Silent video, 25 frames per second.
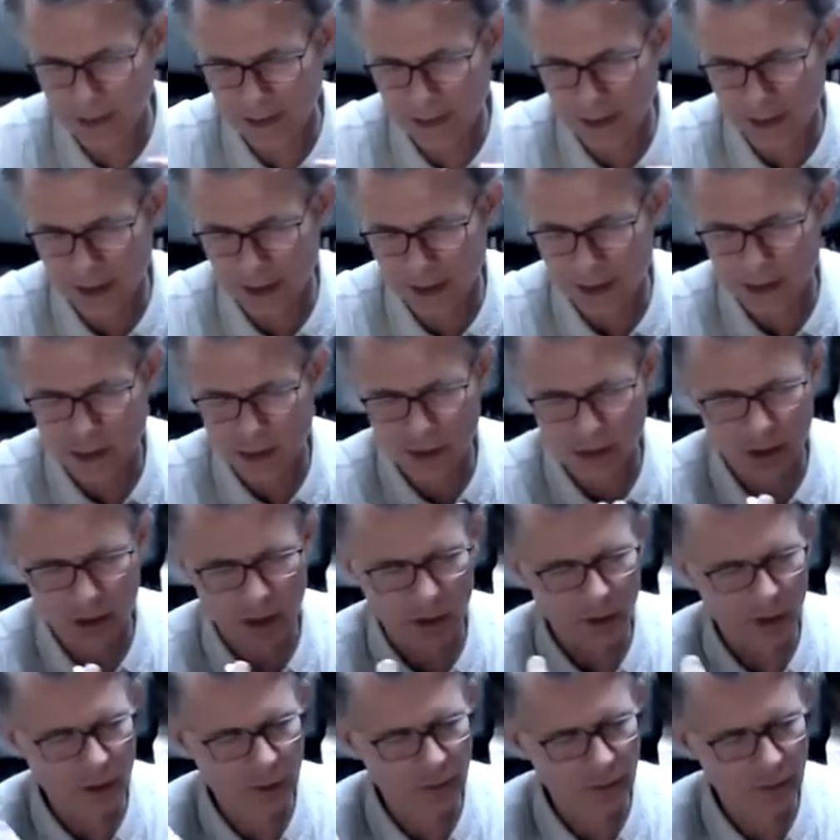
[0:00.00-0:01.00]
nature
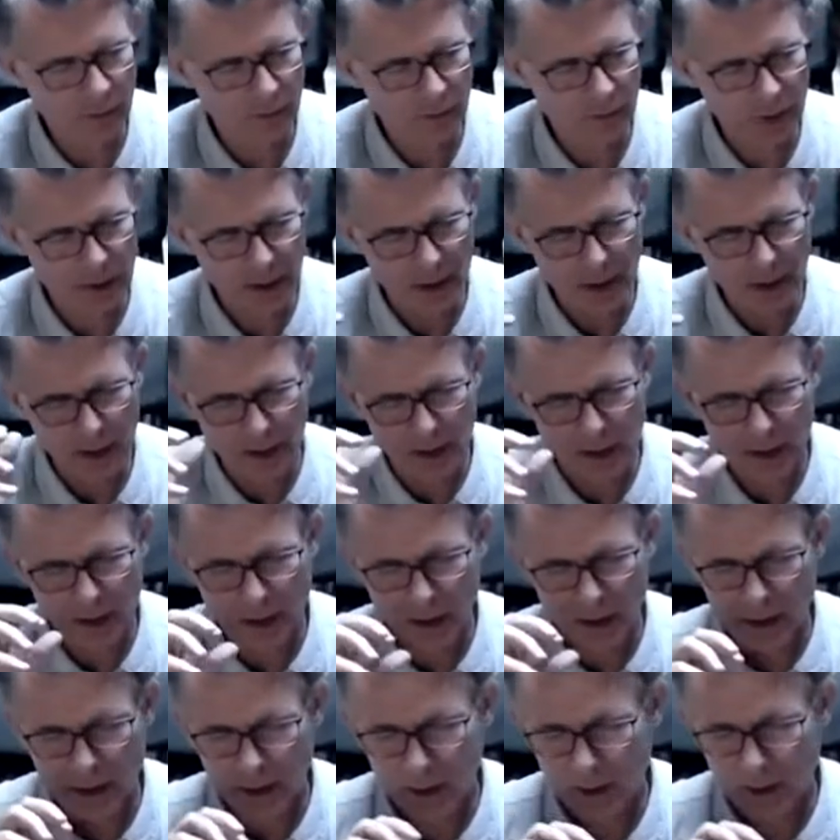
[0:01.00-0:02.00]
of
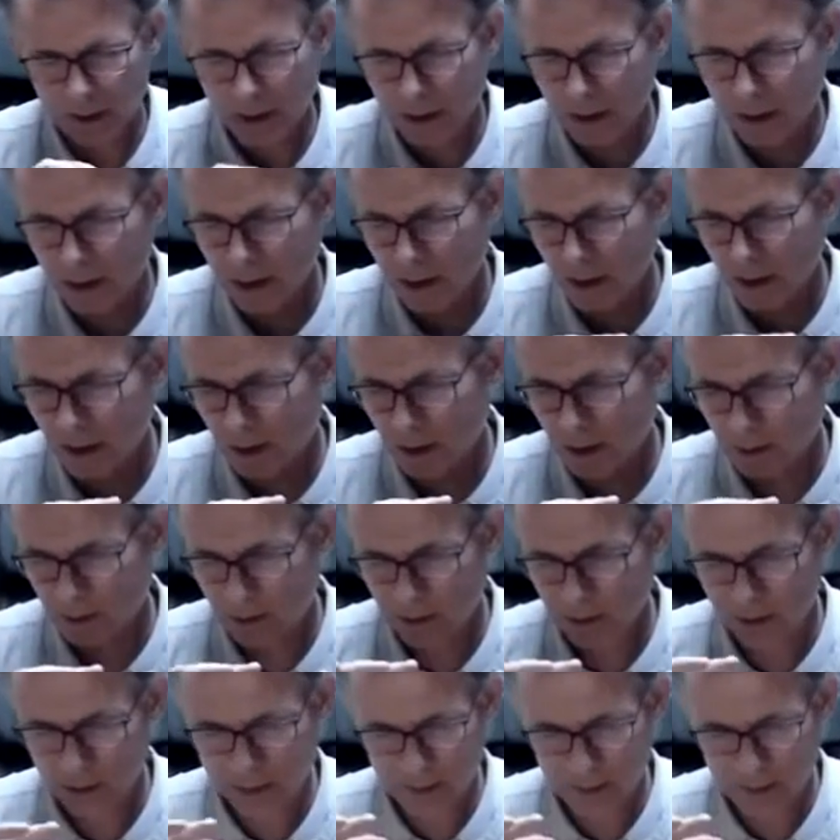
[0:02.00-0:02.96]
the heart